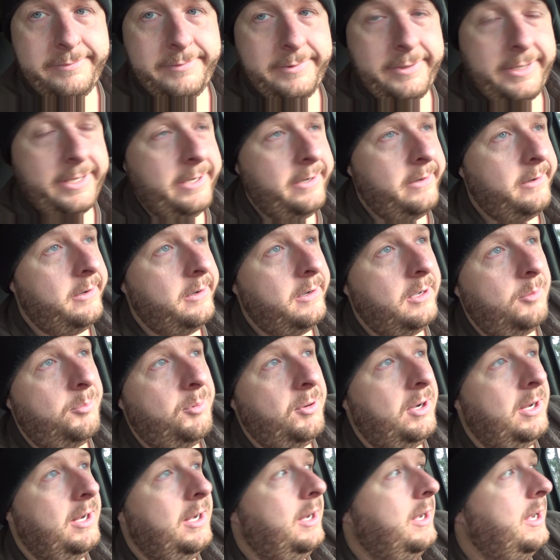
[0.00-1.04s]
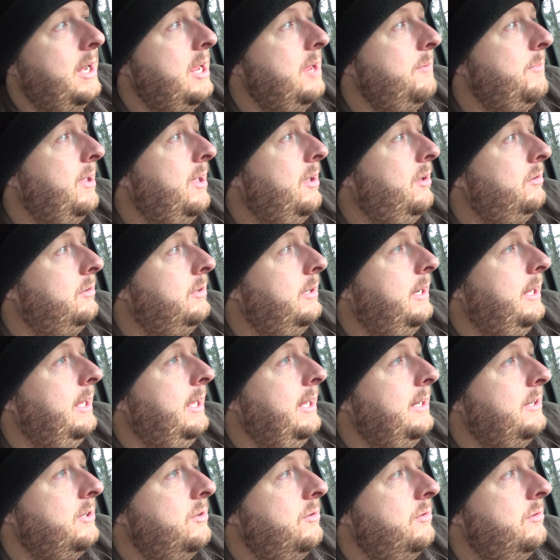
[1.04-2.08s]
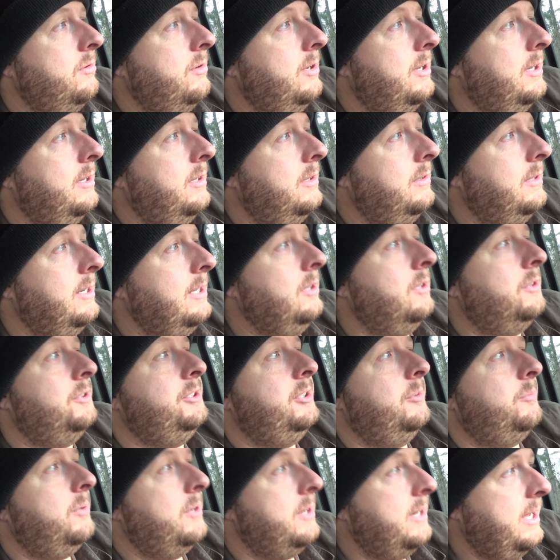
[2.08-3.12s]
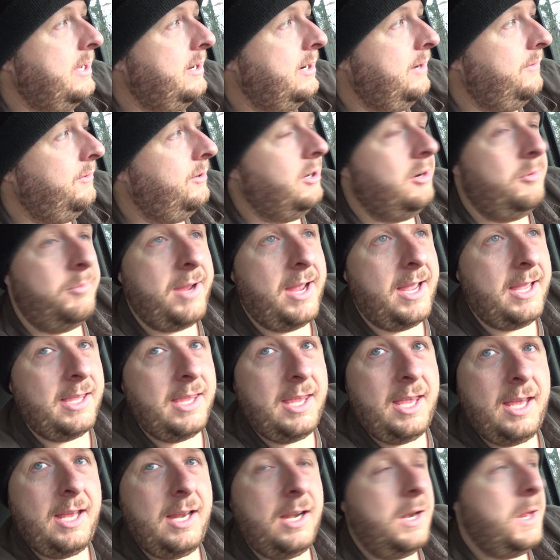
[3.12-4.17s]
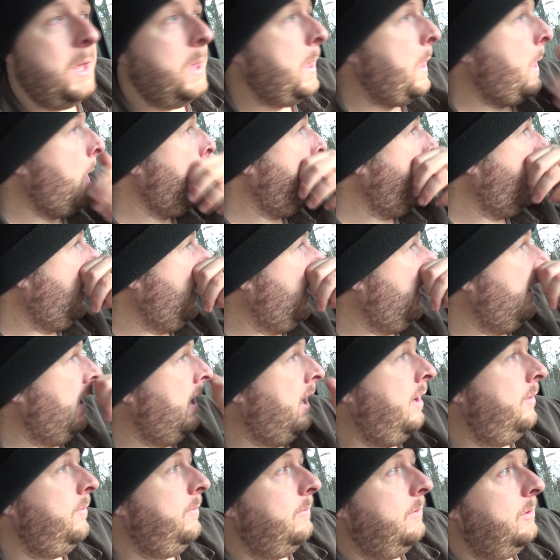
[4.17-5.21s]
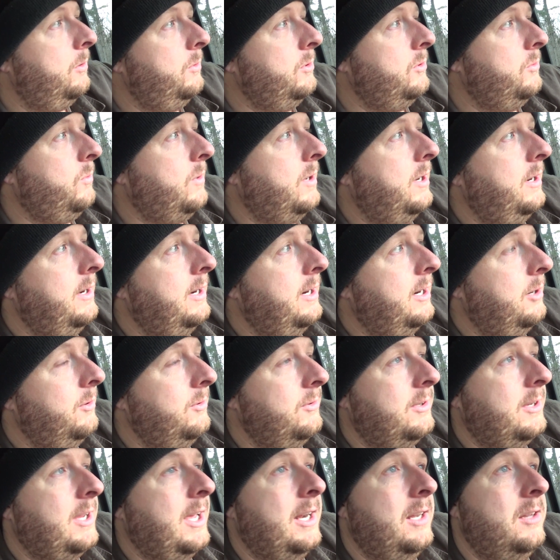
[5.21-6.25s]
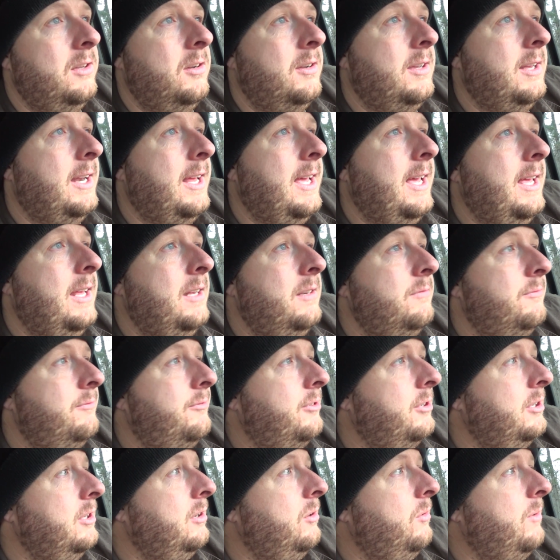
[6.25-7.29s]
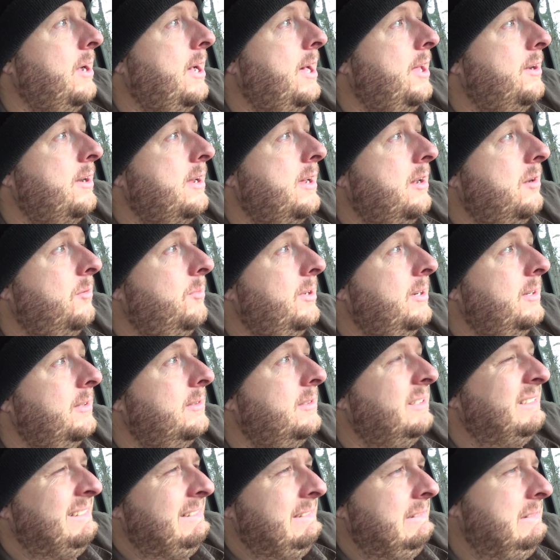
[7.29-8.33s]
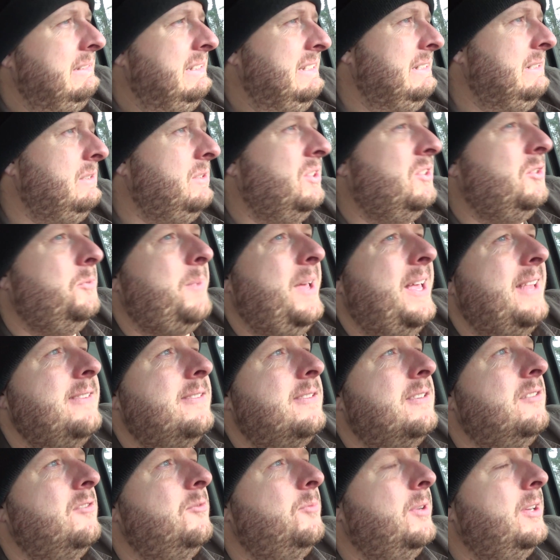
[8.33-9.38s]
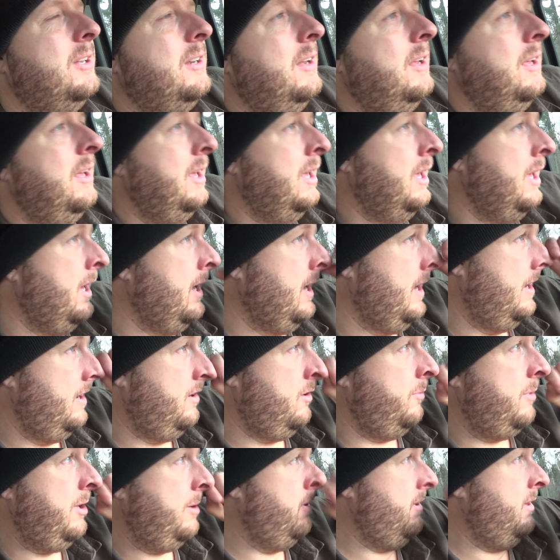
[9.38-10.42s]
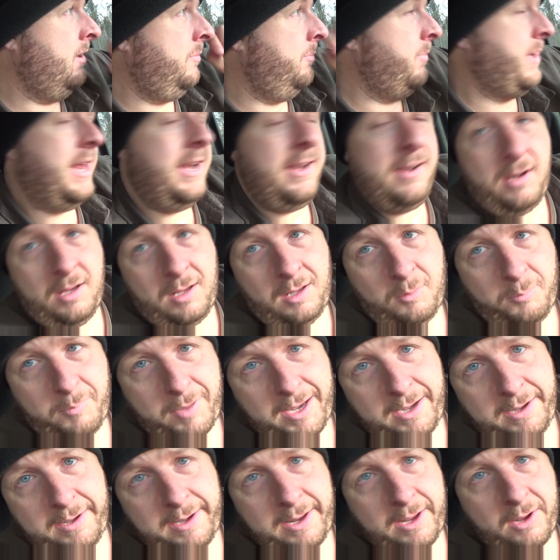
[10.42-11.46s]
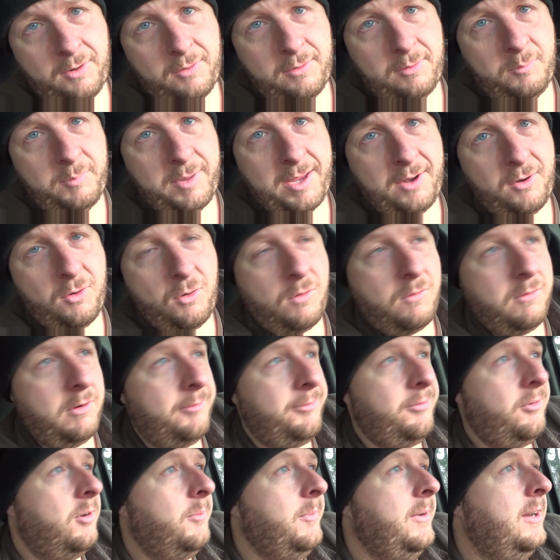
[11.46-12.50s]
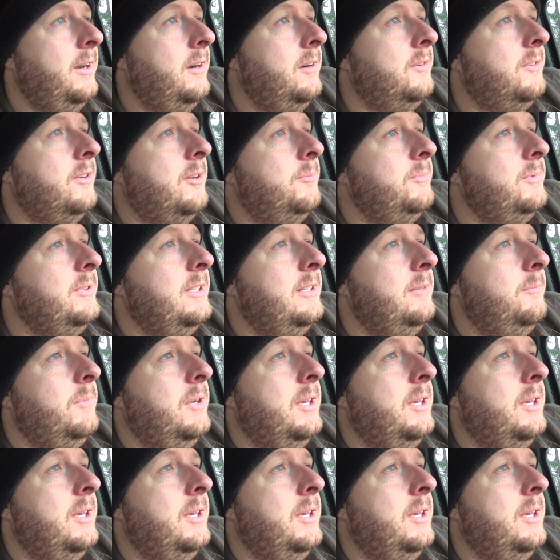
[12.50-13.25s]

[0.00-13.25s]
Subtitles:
Now, I put in an email today to a dealership in town. I haven't heard back yet. There was one there I was kind of looking at for a little while now, but it's a little expensive. But I don't know, maybe they'll bend down and bend over for me or something.